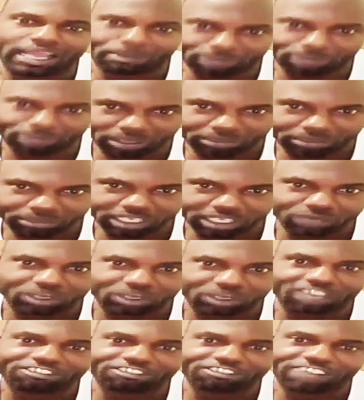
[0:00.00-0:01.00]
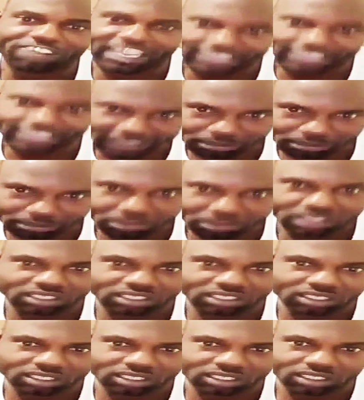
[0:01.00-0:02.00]
and hype on me and want to fight
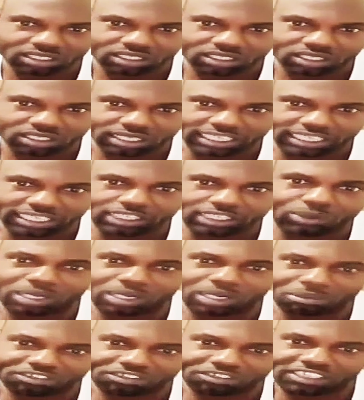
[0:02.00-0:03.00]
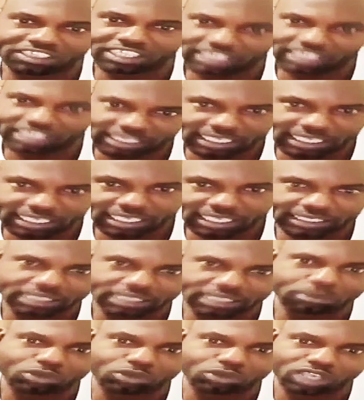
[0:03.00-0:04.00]
with me. Like you want me to kill your
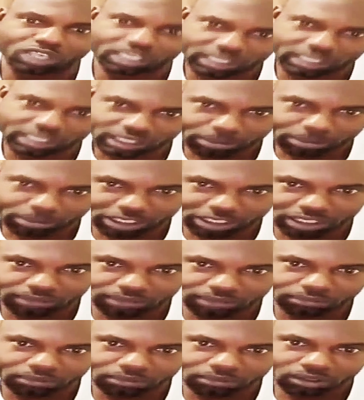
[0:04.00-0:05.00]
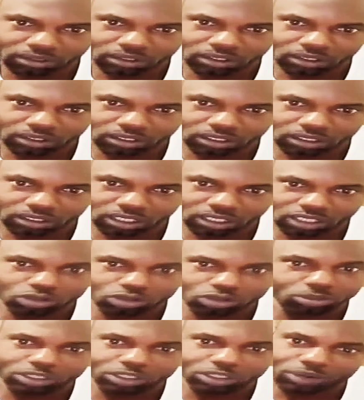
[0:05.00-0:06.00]
dog. You think I want to kill your brother?
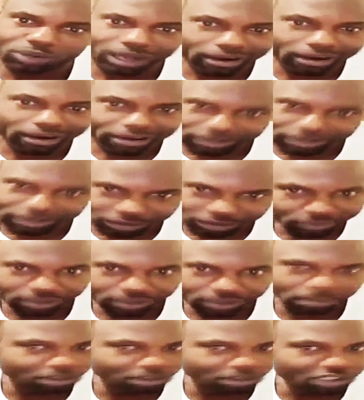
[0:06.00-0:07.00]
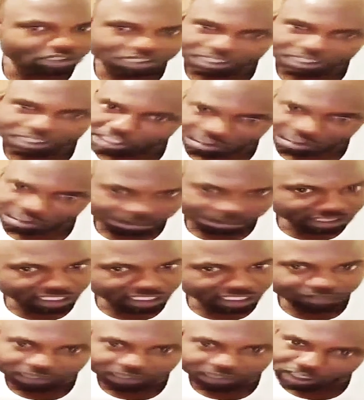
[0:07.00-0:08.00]
I told me I don't want to hurt you to them. I just
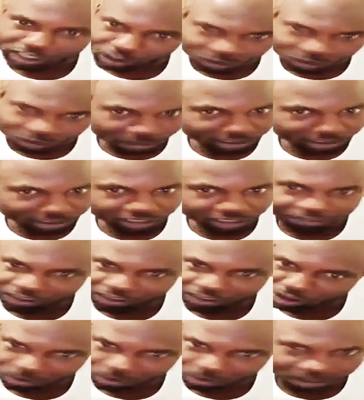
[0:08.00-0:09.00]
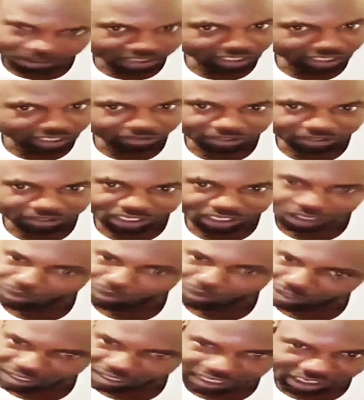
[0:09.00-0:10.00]
easy myself and love you. Make you flare up yourself.
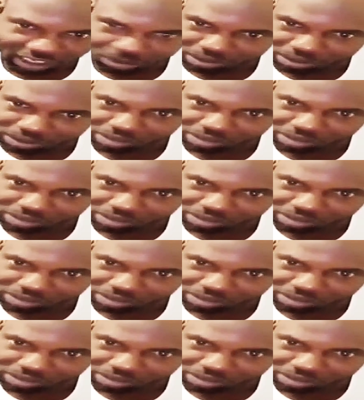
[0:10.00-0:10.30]
I when they